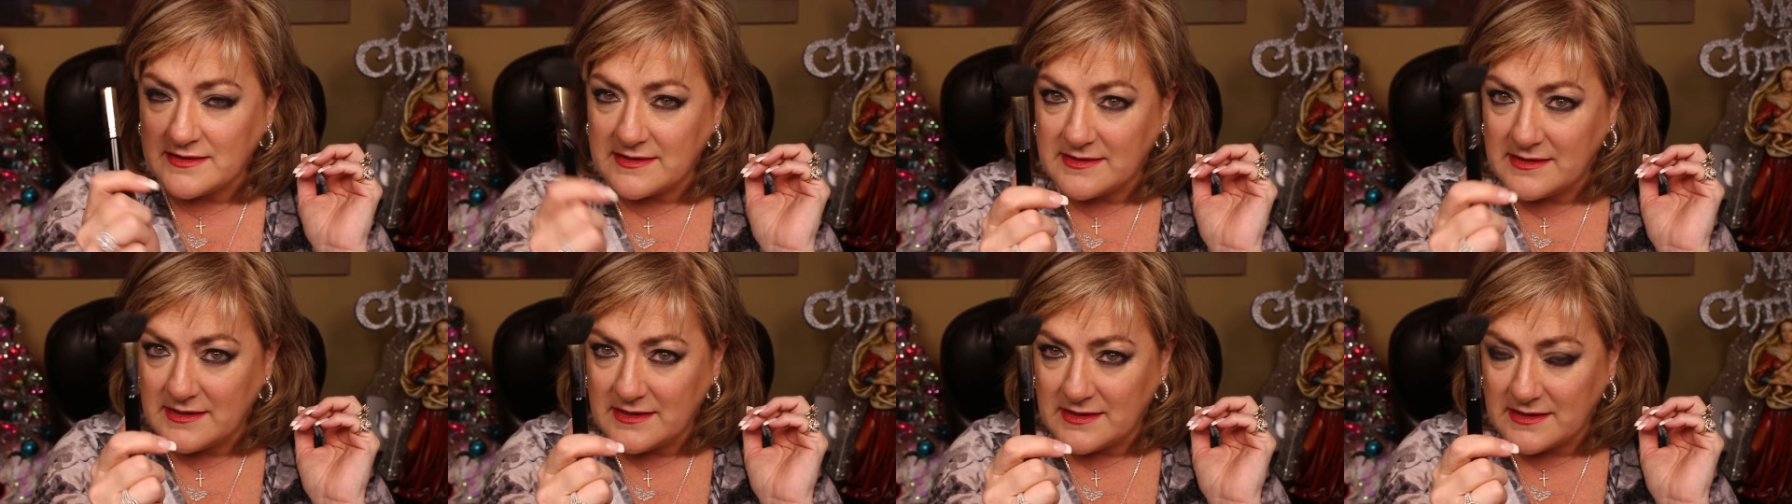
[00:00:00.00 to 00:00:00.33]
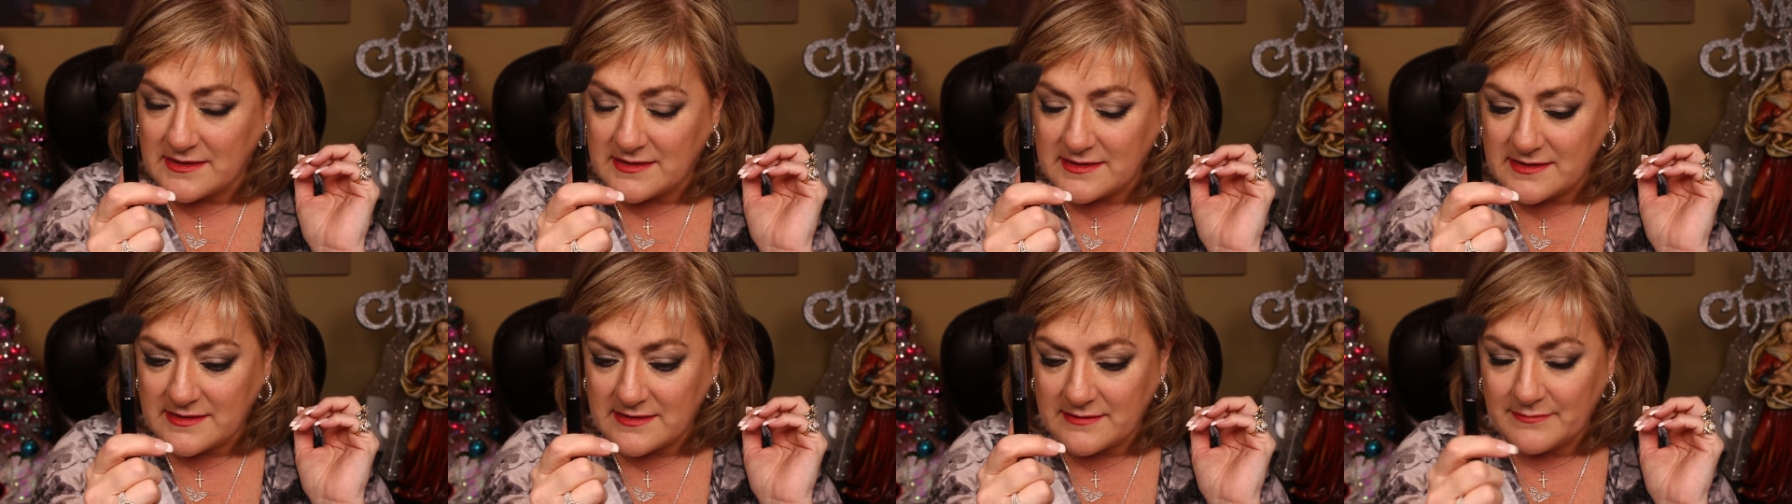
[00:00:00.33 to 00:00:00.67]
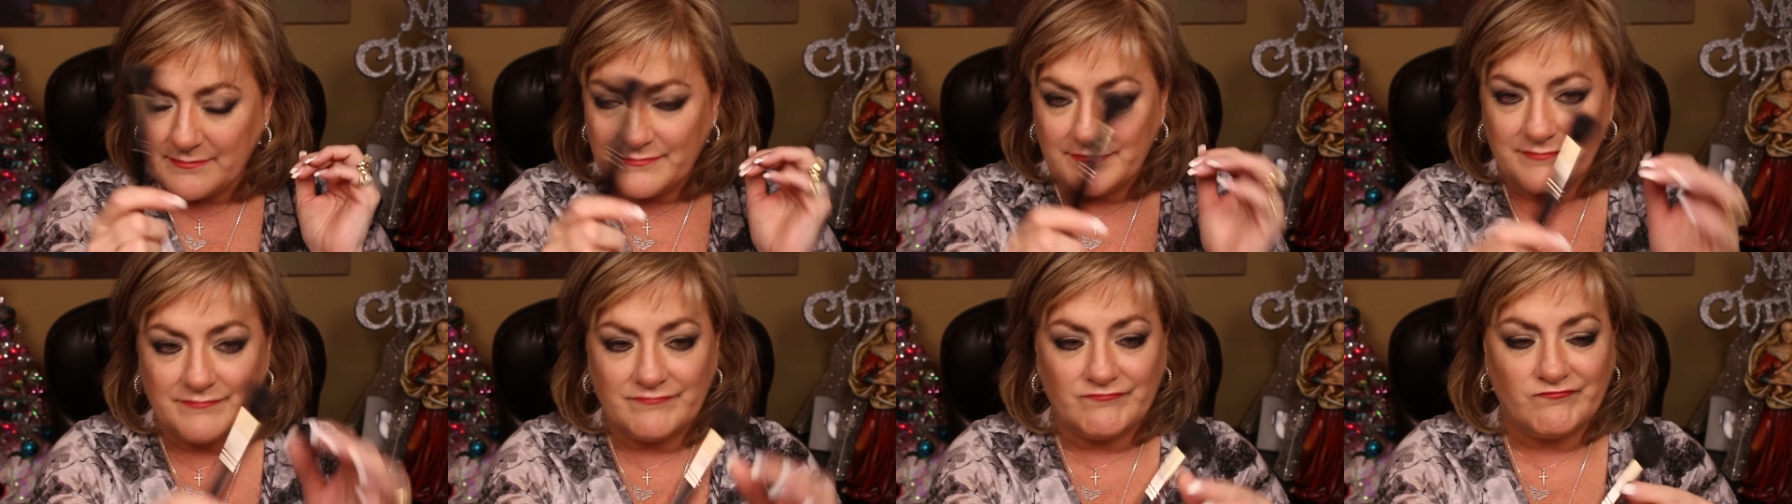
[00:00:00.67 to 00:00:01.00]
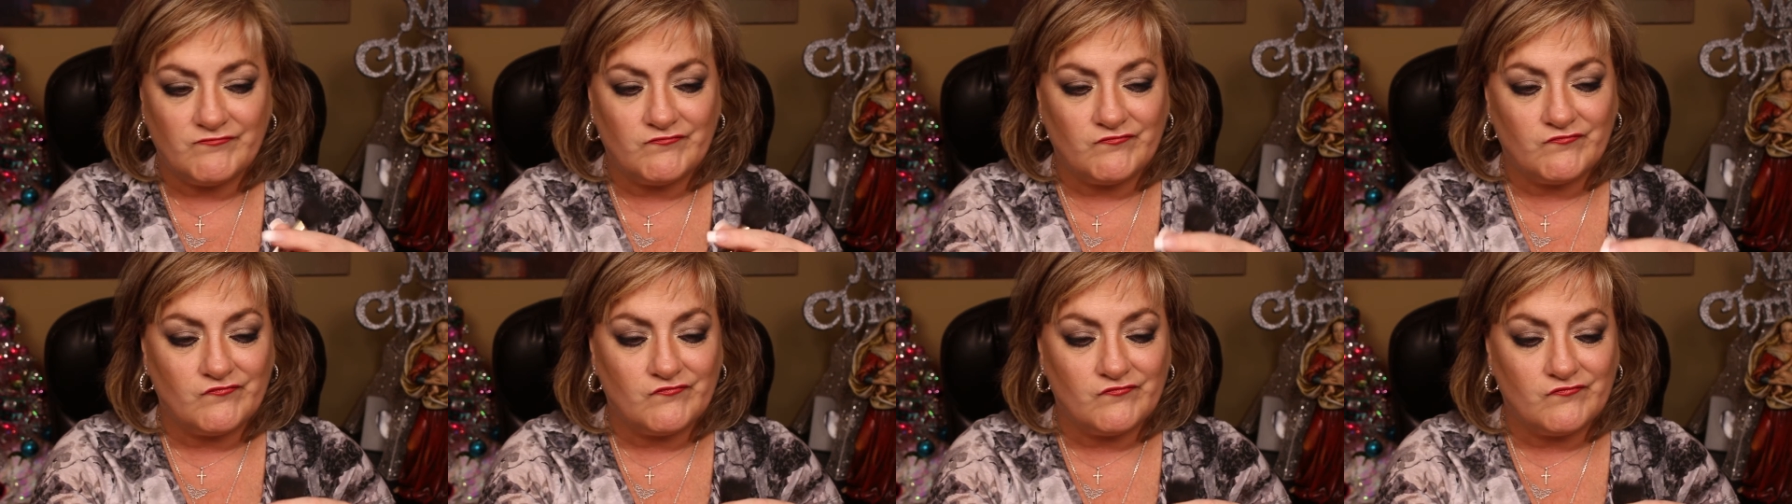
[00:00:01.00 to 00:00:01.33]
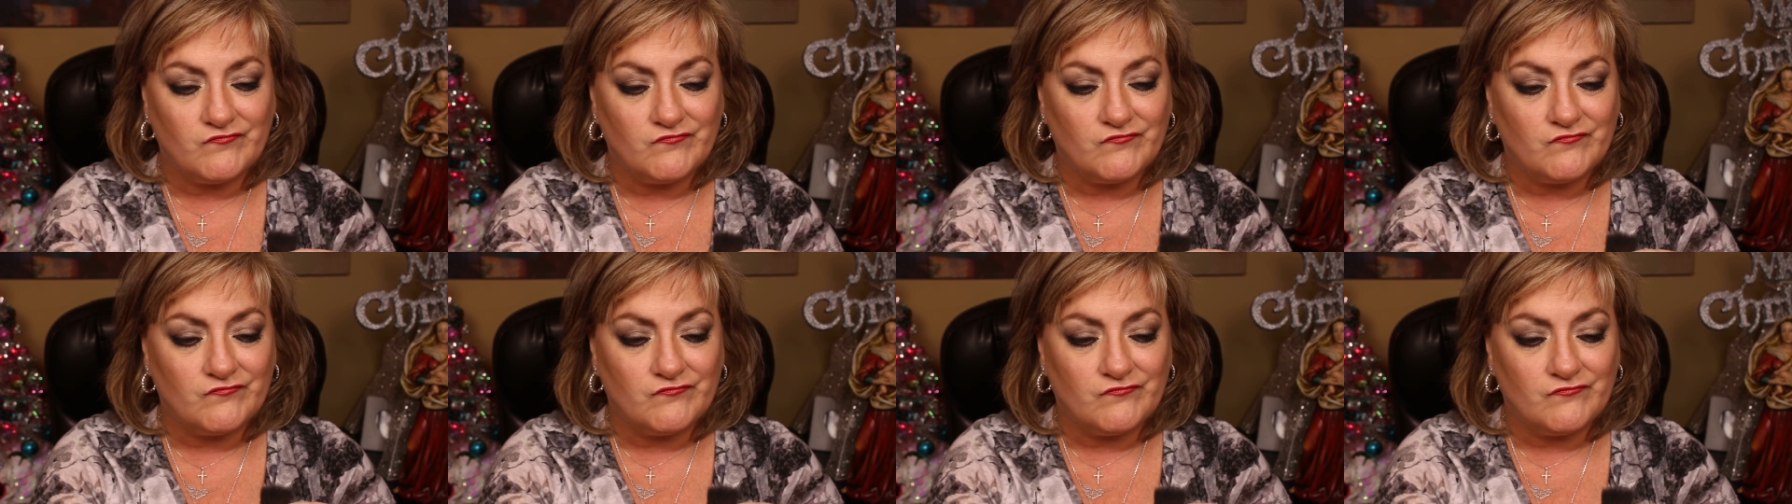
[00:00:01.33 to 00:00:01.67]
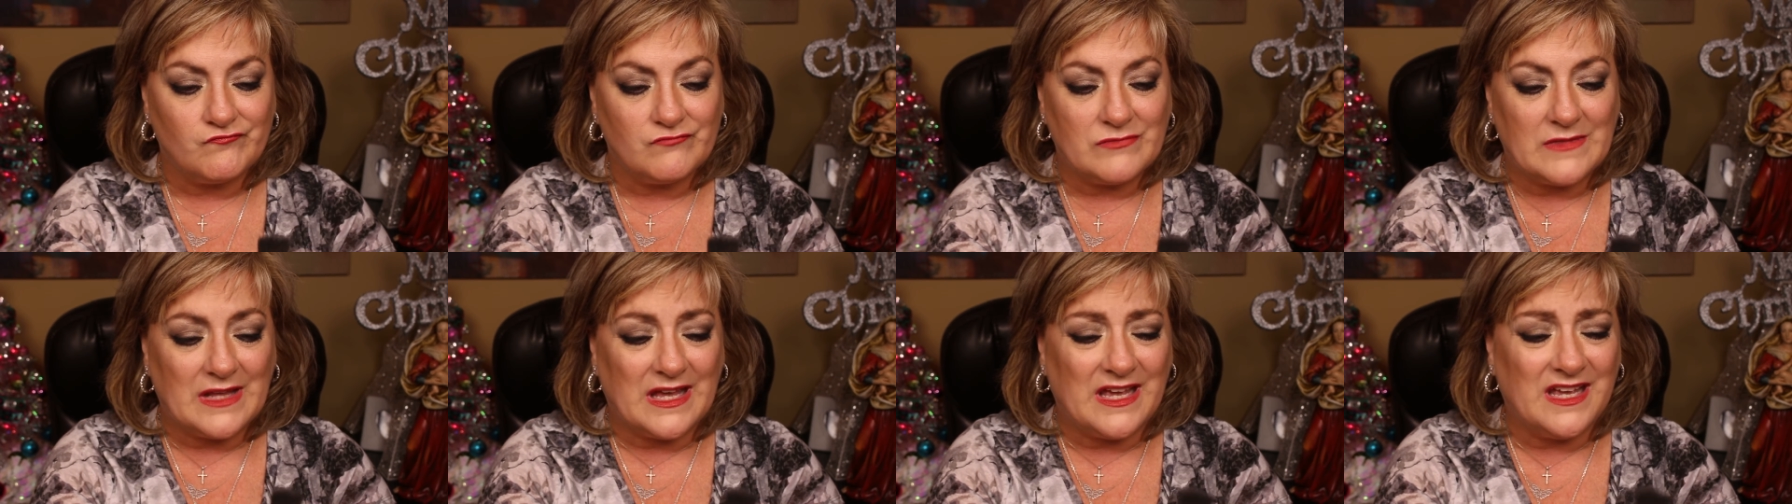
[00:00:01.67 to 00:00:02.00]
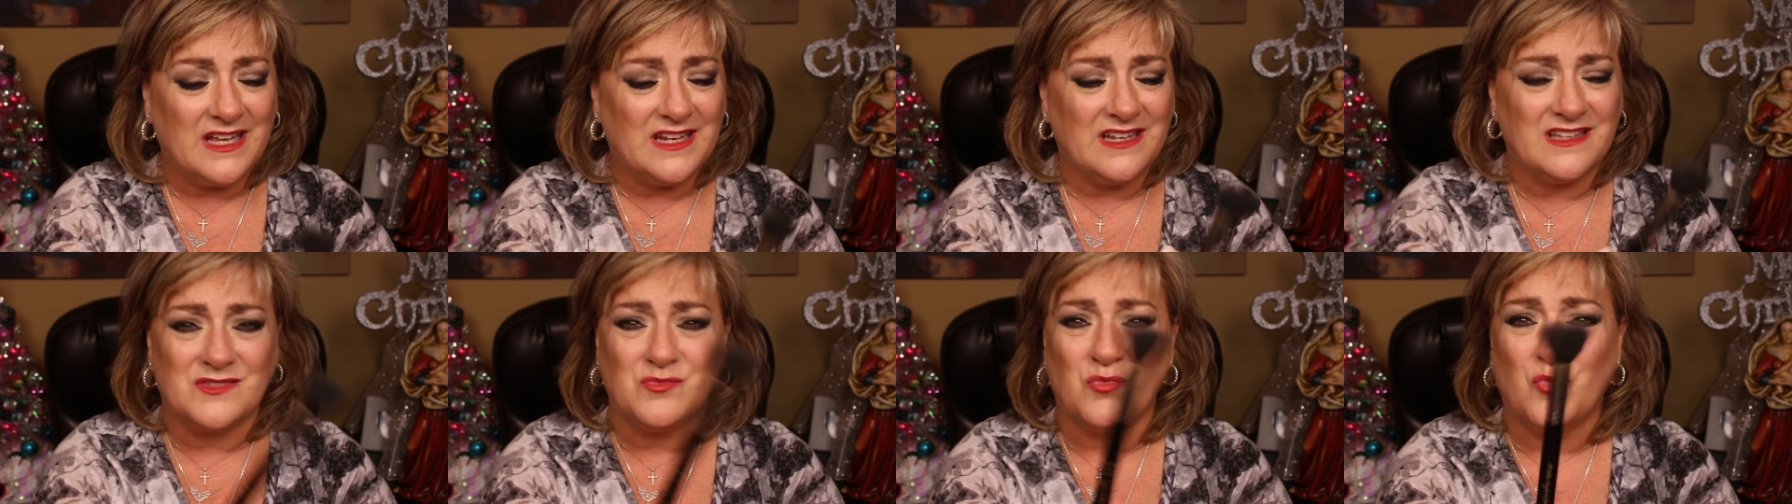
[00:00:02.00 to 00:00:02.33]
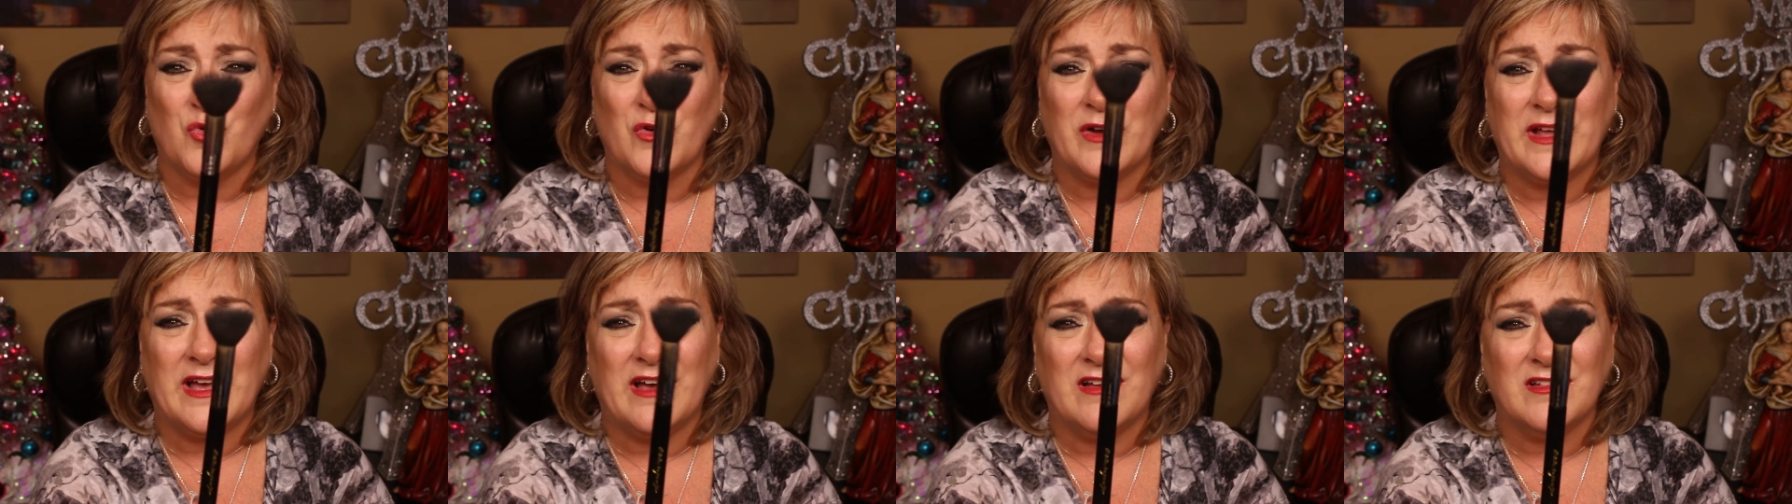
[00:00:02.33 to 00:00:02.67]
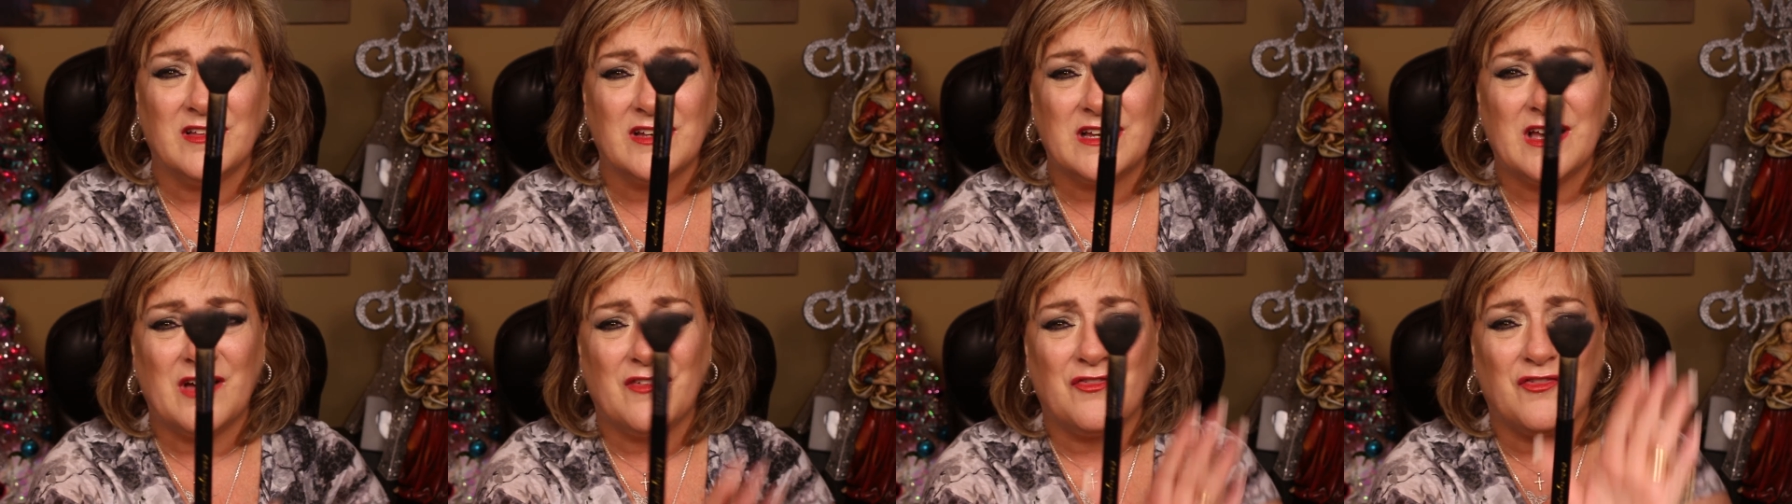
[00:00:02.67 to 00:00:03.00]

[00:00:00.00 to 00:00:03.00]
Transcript: this. It is worn out. Look how